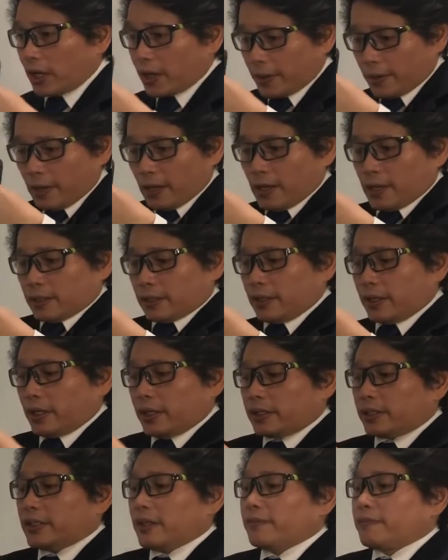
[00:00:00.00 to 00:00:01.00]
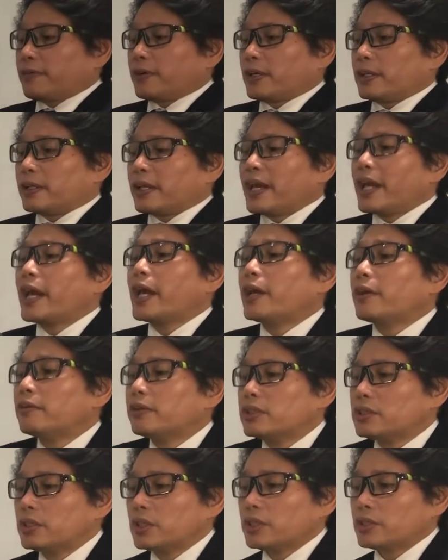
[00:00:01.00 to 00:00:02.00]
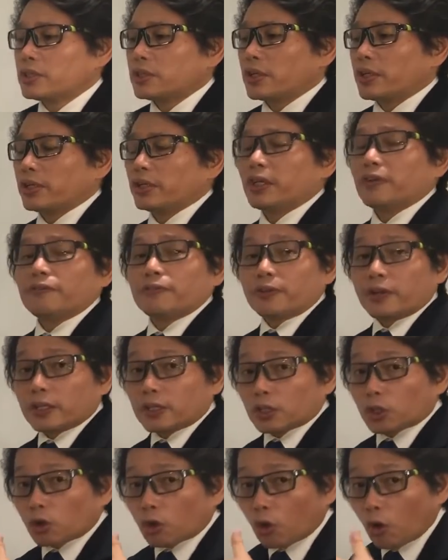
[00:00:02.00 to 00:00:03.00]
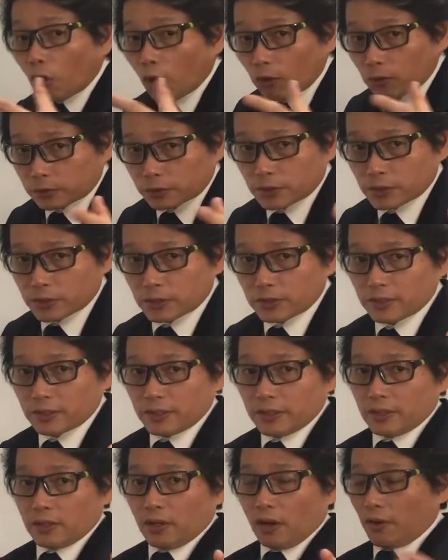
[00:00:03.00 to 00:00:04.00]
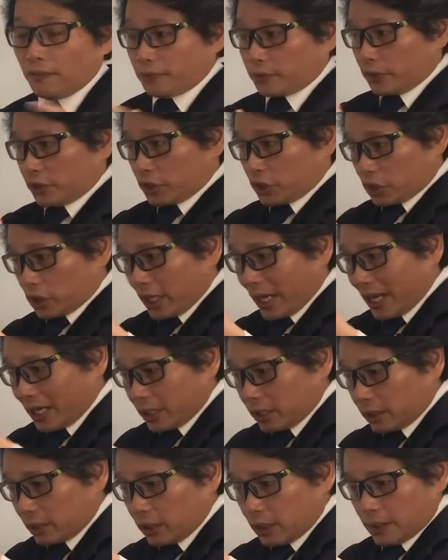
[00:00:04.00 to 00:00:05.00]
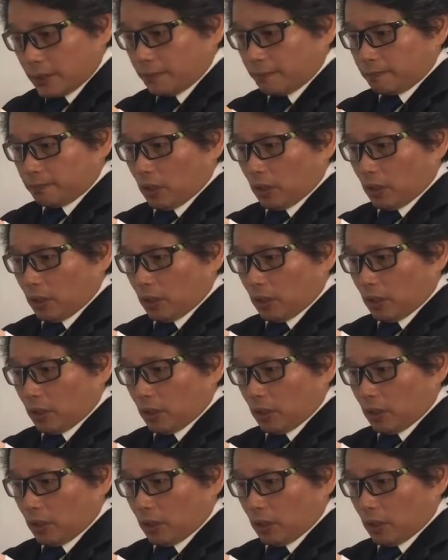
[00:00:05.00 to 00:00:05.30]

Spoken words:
are different heresies, there are different cults of Christianity